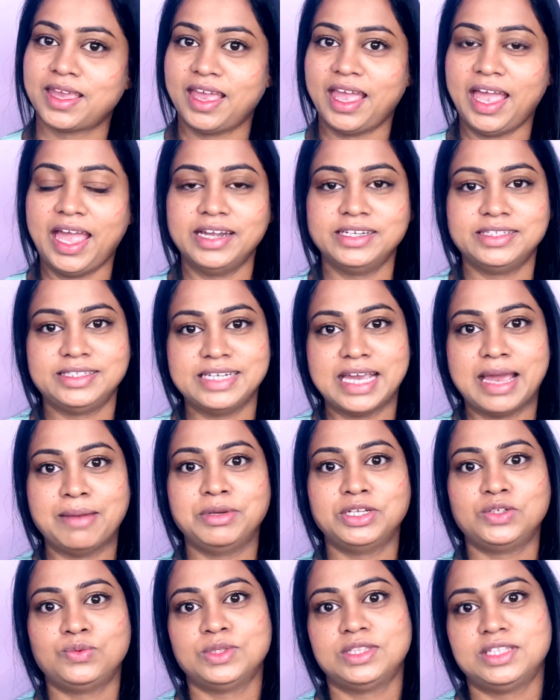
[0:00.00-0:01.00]
and dab
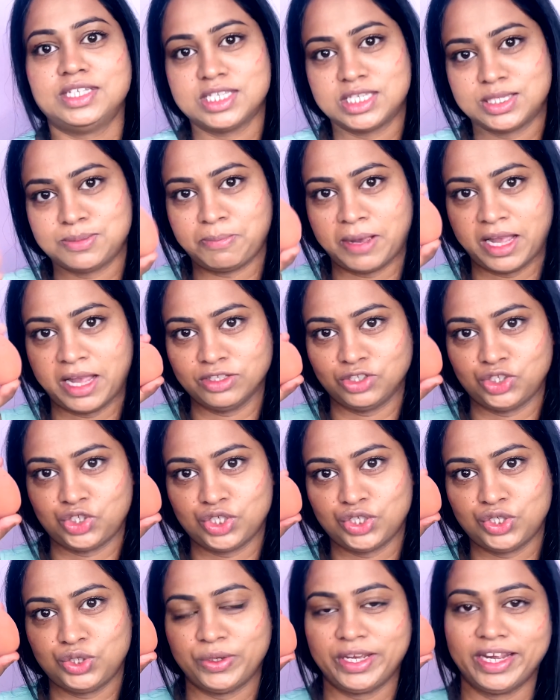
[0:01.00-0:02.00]
it with the
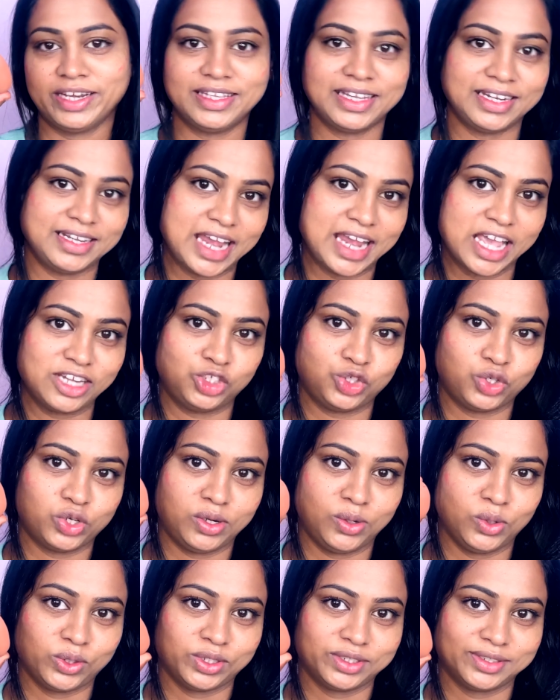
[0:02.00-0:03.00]
sponge to get that natural
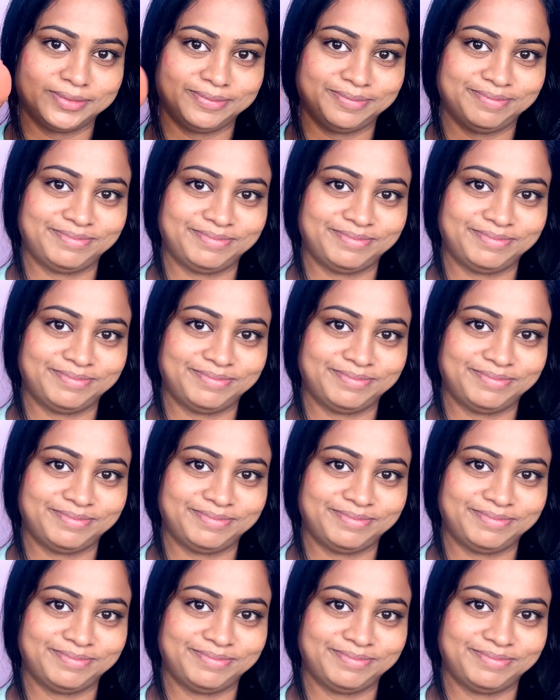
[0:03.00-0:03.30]
look.